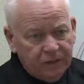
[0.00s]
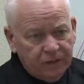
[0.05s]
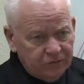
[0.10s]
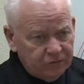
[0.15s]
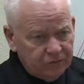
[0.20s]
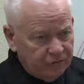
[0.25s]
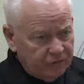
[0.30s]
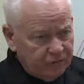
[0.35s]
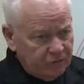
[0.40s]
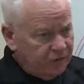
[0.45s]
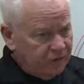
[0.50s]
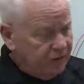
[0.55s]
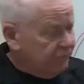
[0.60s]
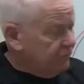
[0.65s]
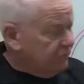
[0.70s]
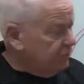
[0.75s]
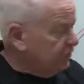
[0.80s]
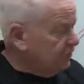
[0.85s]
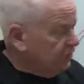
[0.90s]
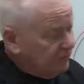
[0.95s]
so I don't have
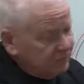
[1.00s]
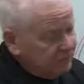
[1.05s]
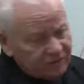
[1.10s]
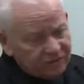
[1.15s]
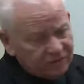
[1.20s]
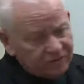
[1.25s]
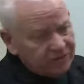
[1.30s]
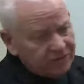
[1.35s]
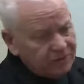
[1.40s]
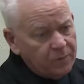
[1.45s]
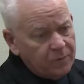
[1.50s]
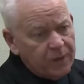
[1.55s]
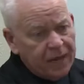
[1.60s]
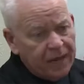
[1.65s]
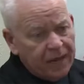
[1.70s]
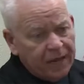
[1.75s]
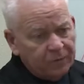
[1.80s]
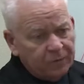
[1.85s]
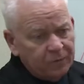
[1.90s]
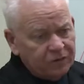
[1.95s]
anything sitting in the back